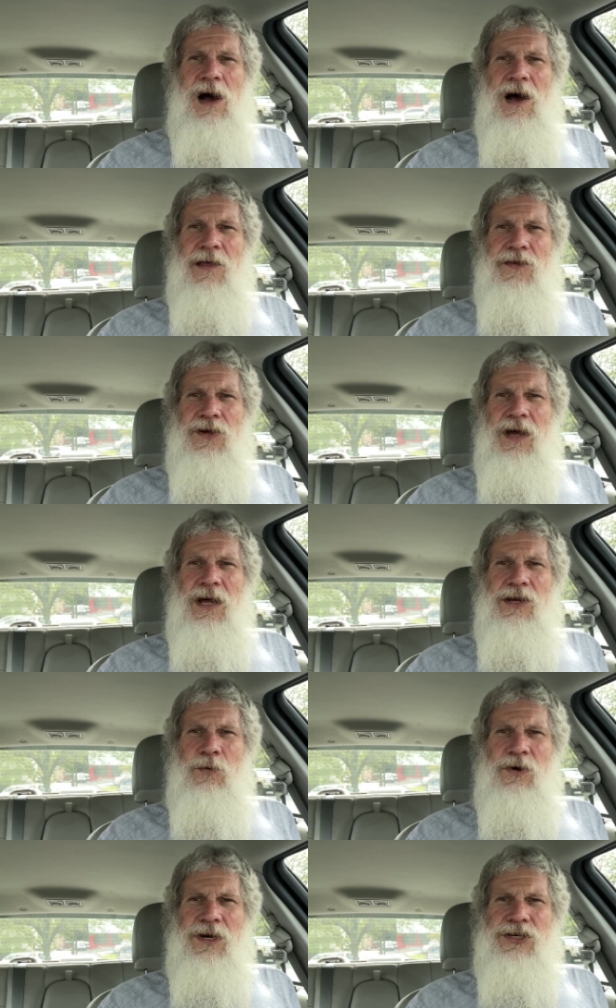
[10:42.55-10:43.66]
uh, the, and
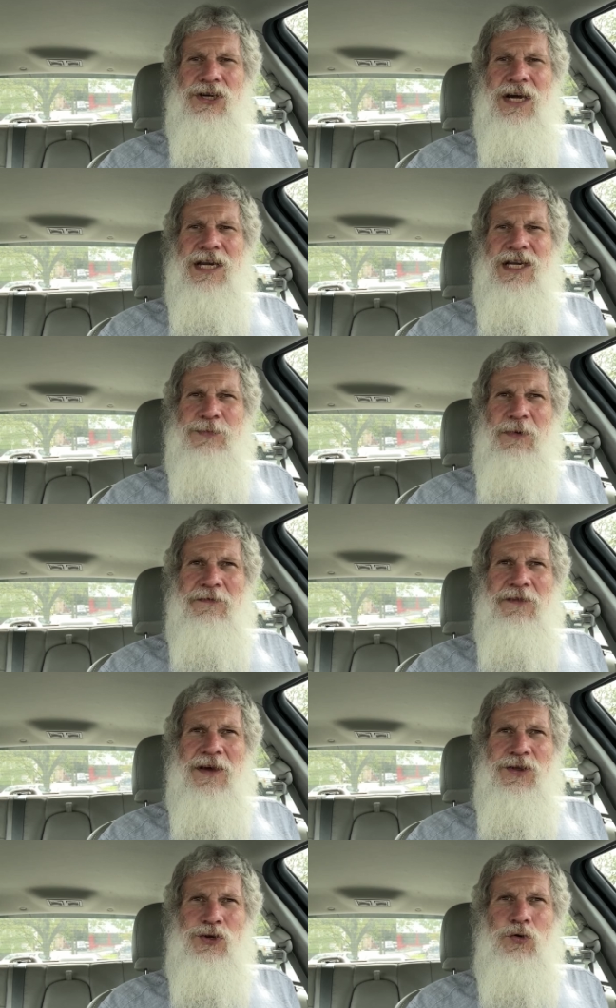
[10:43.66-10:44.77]
you want a Chinese
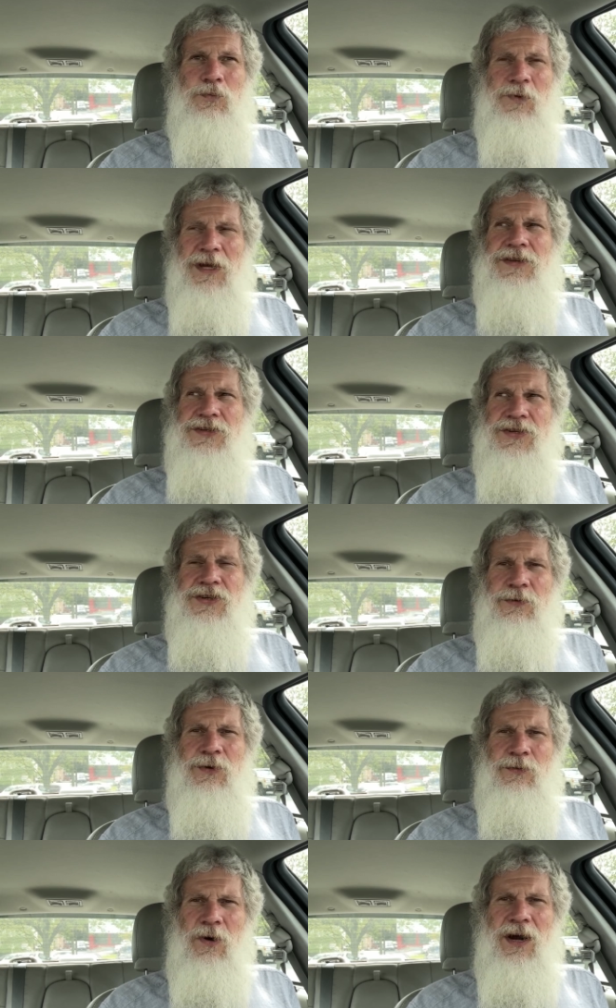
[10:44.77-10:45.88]
buffet, the two places you
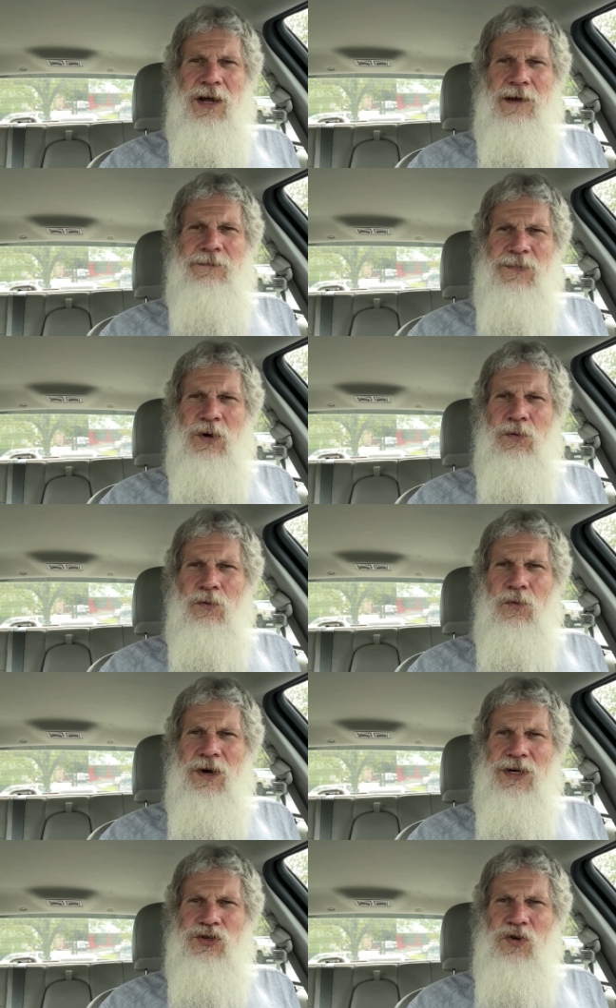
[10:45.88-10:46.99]
would want to
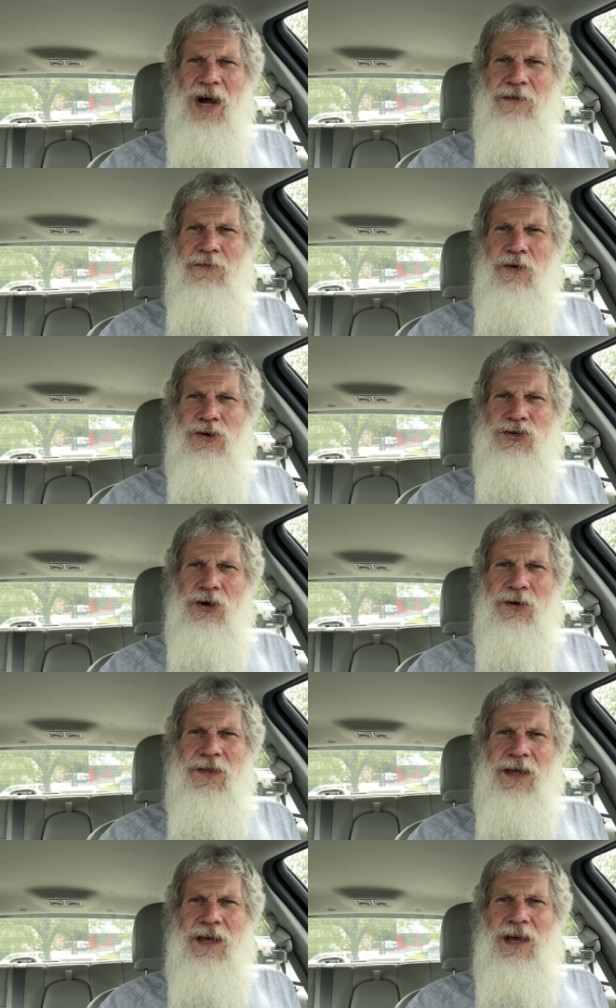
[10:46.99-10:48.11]
want to try first are
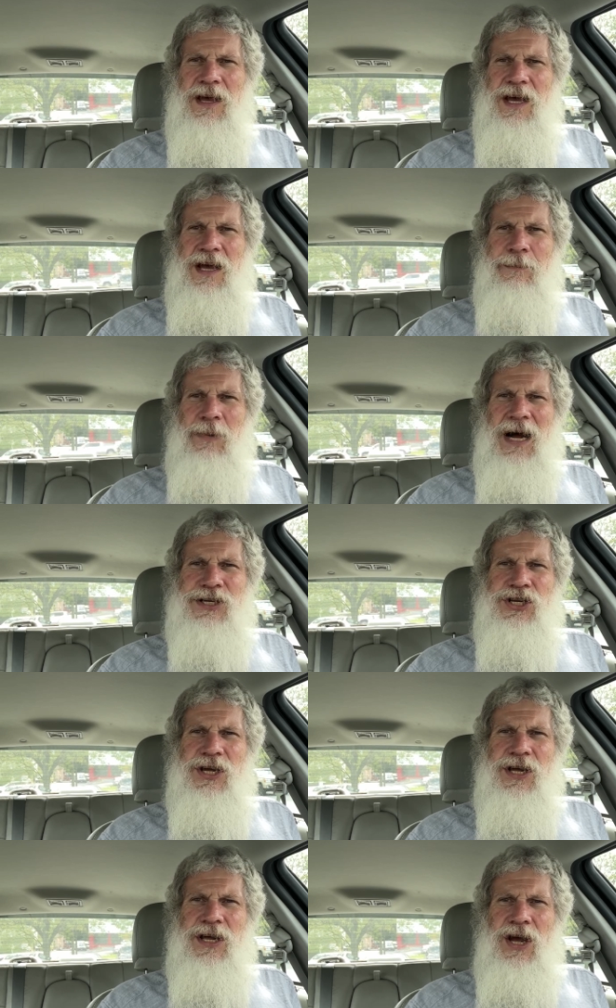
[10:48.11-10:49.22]
the
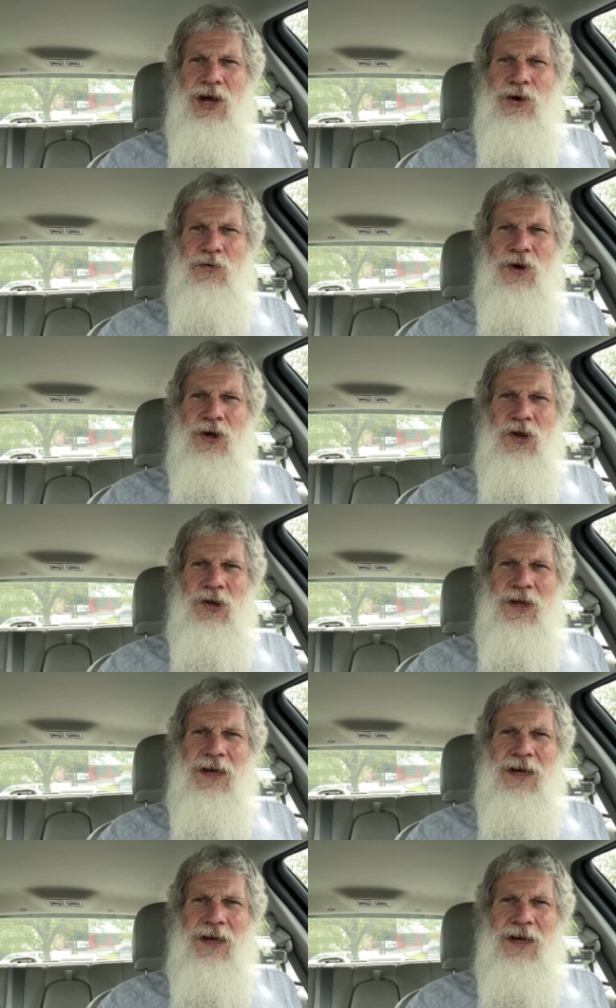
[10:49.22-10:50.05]
hibachi grill